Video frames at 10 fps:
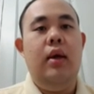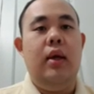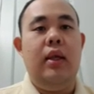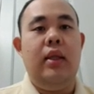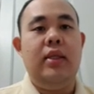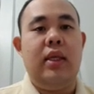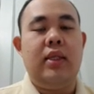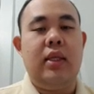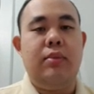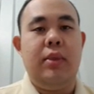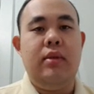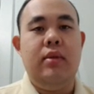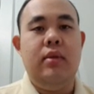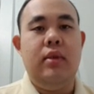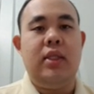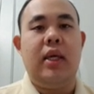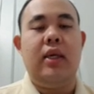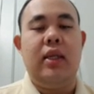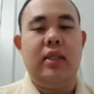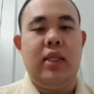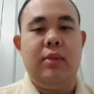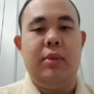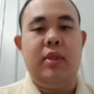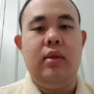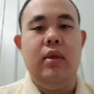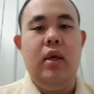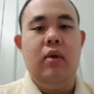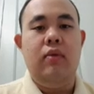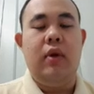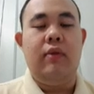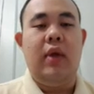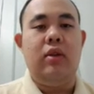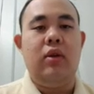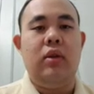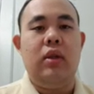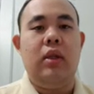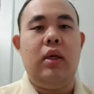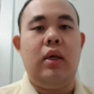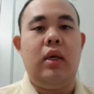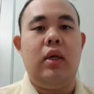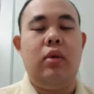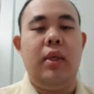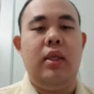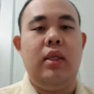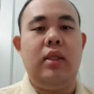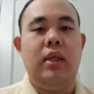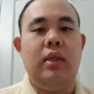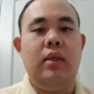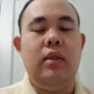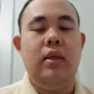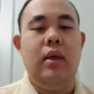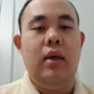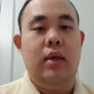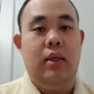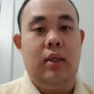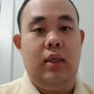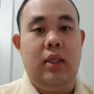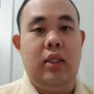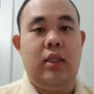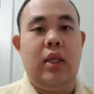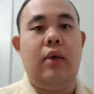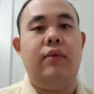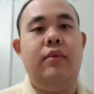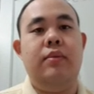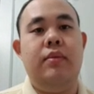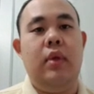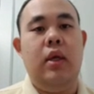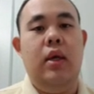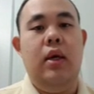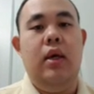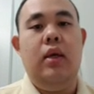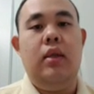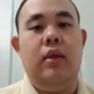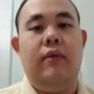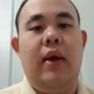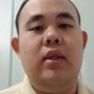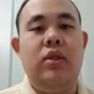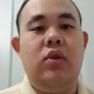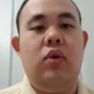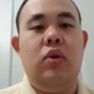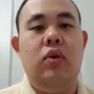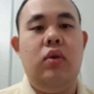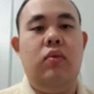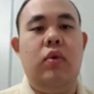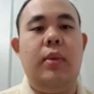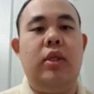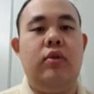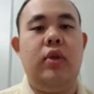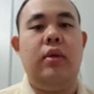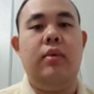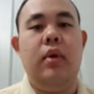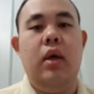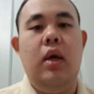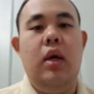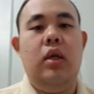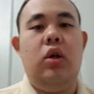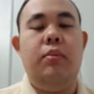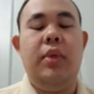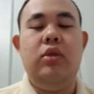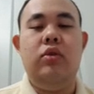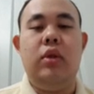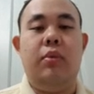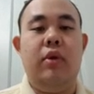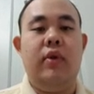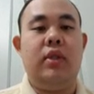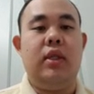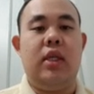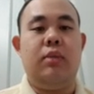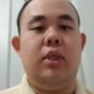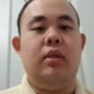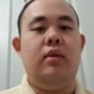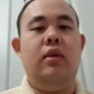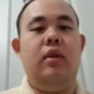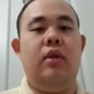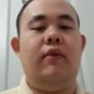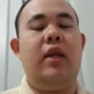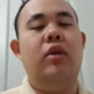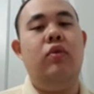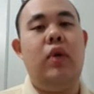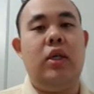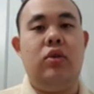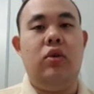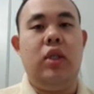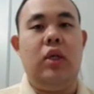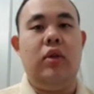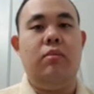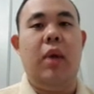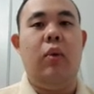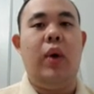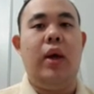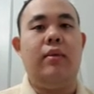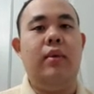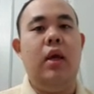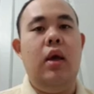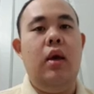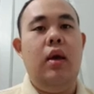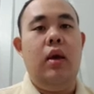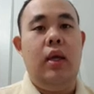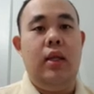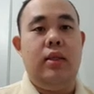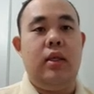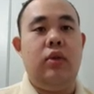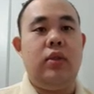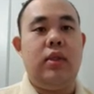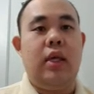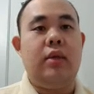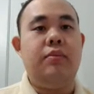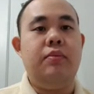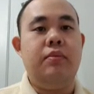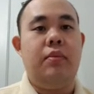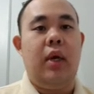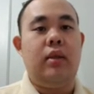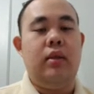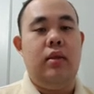In this assessment, the second assessment, we have done on the ergonomic design kitchen knife. The final score will be 3. Compared to the previous assessment, the final ruler score decreased by 1. It is a good sign, but